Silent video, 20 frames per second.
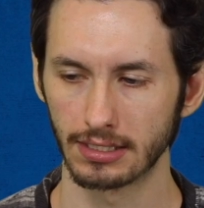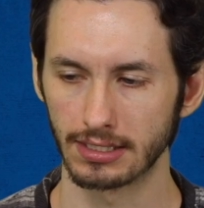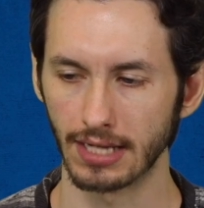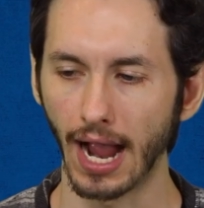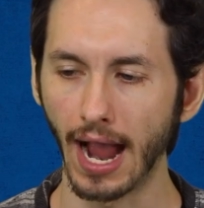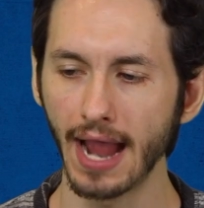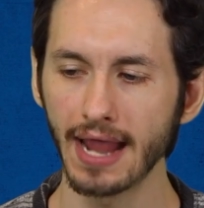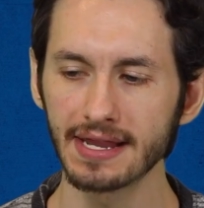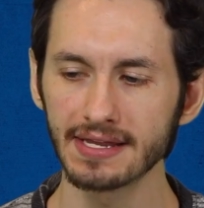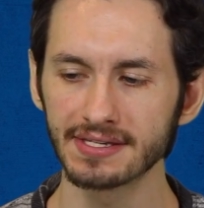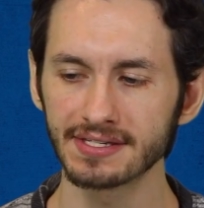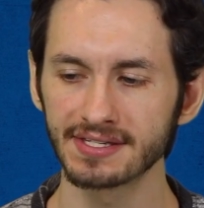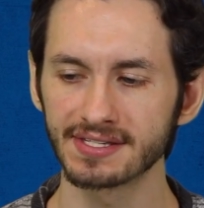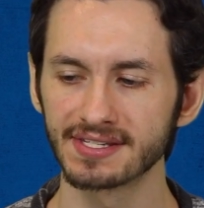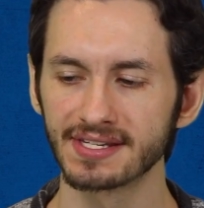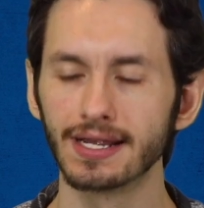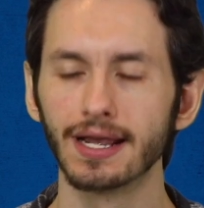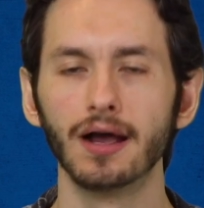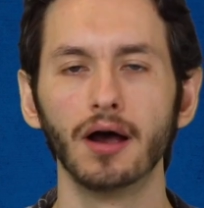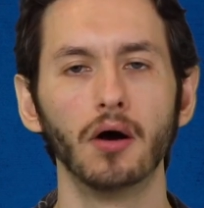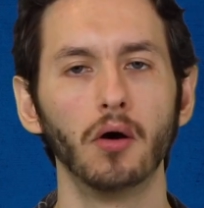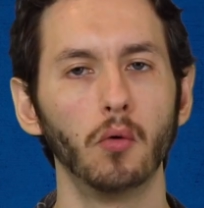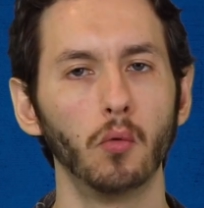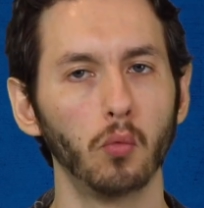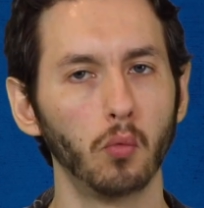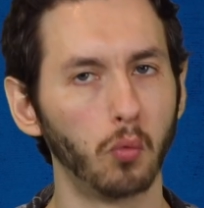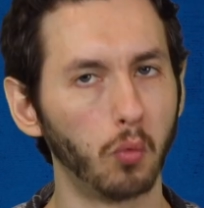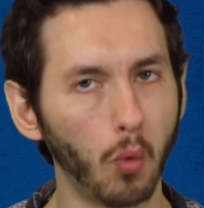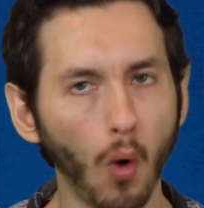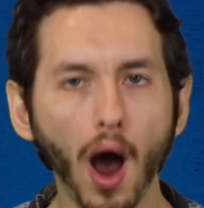Guys,
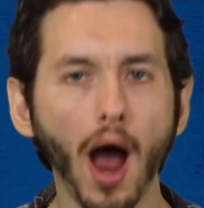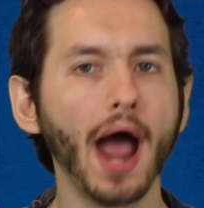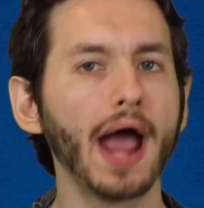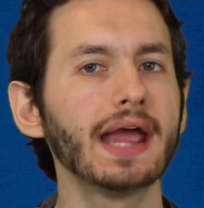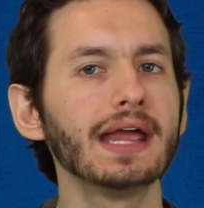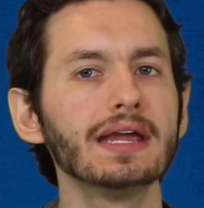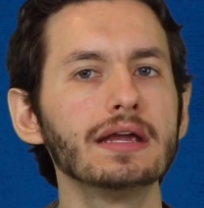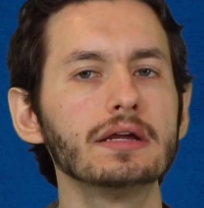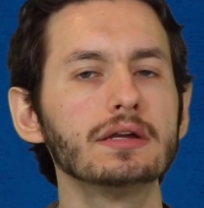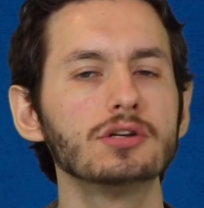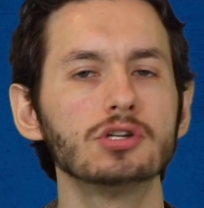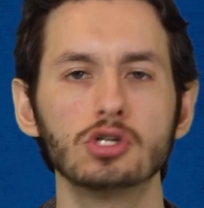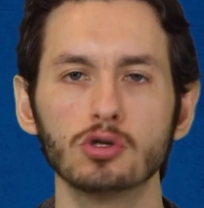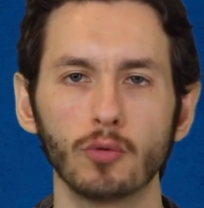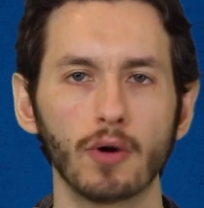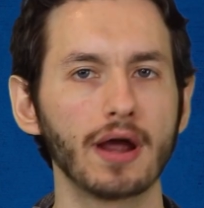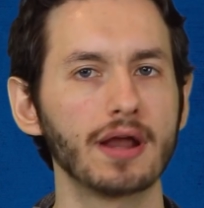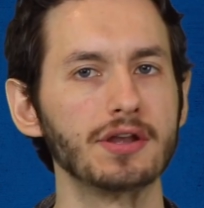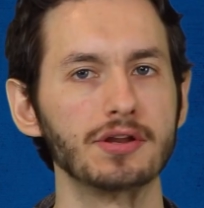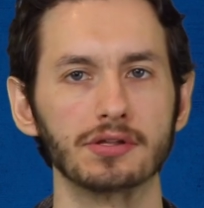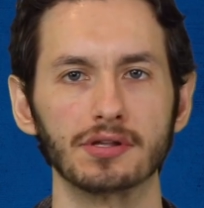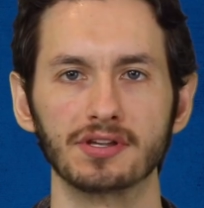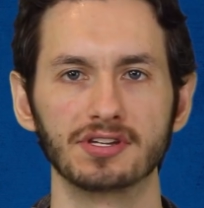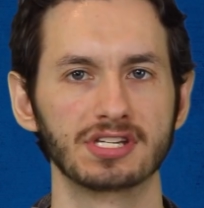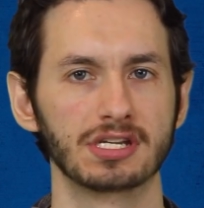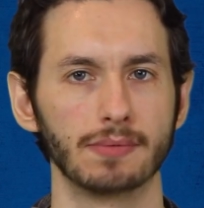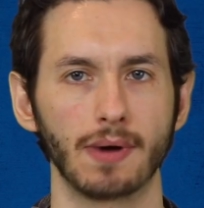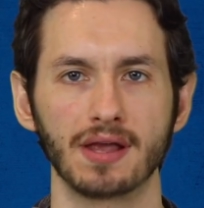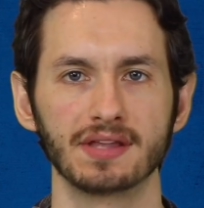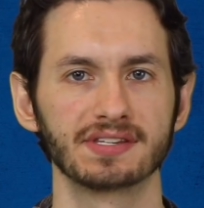why do I do this
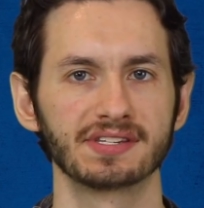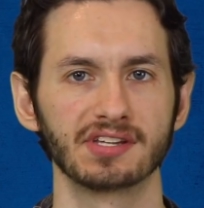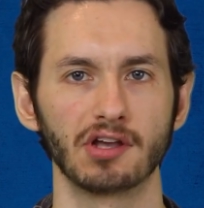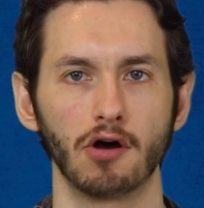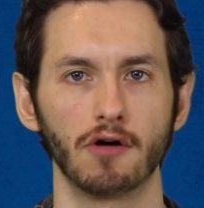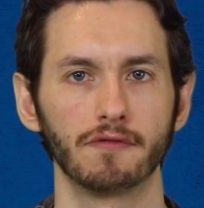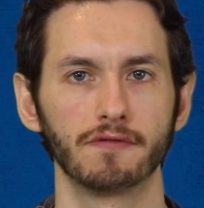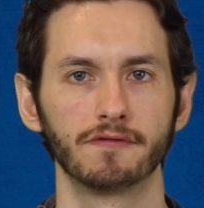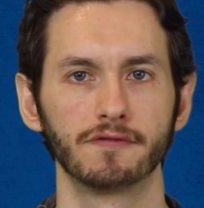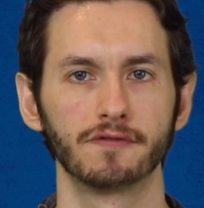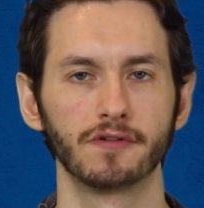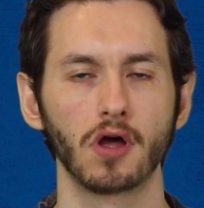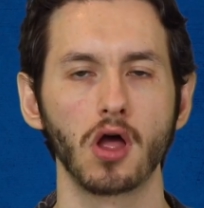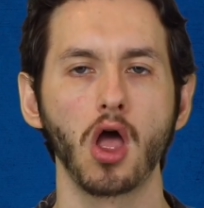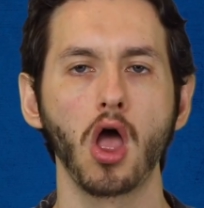to myself?